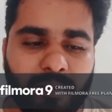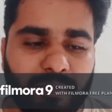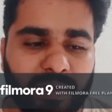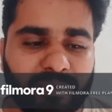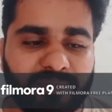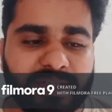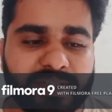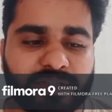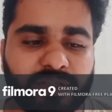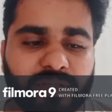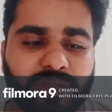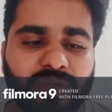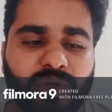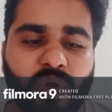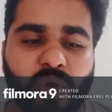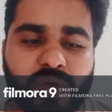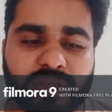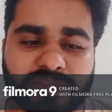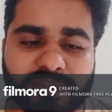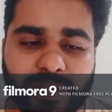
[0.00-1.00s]
but we should
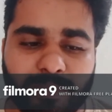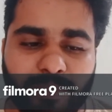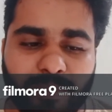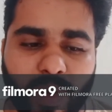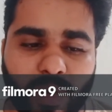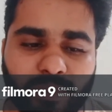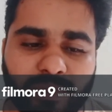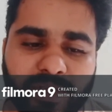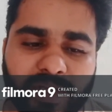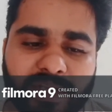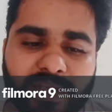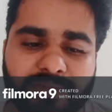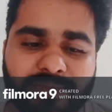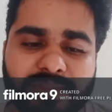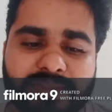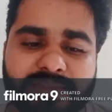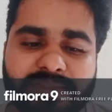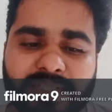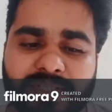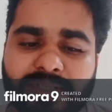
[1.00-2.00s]
cross the boundary of
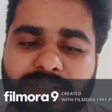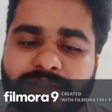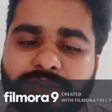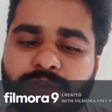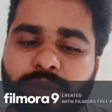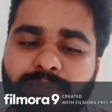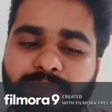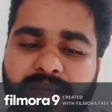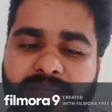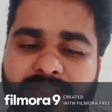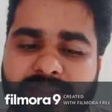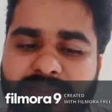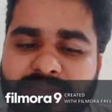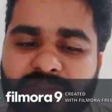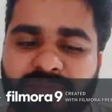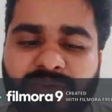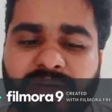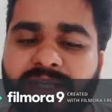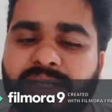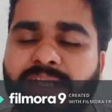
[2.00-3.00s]
the jungle to make
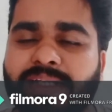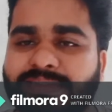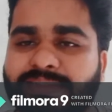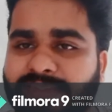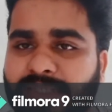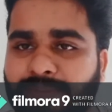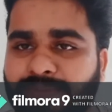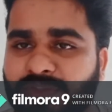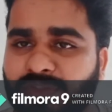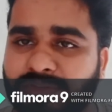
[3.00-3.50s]
his final escape.